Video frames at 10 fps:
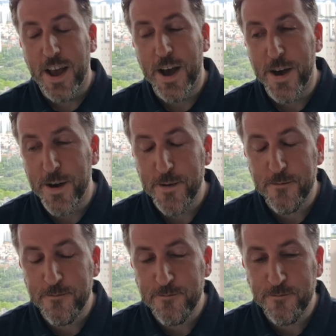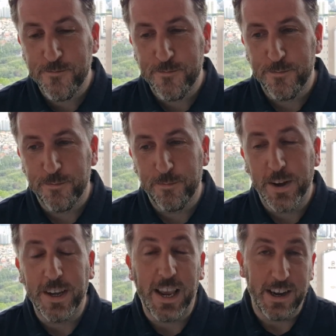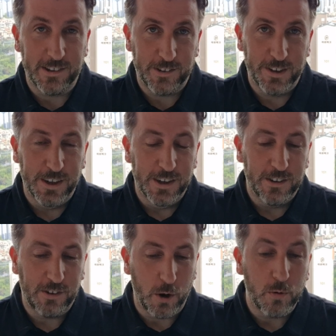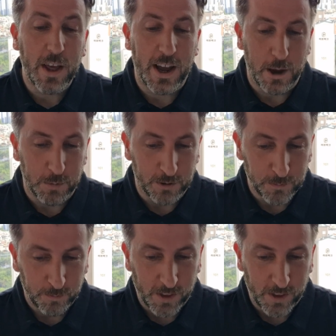Um, but yes, so that happened.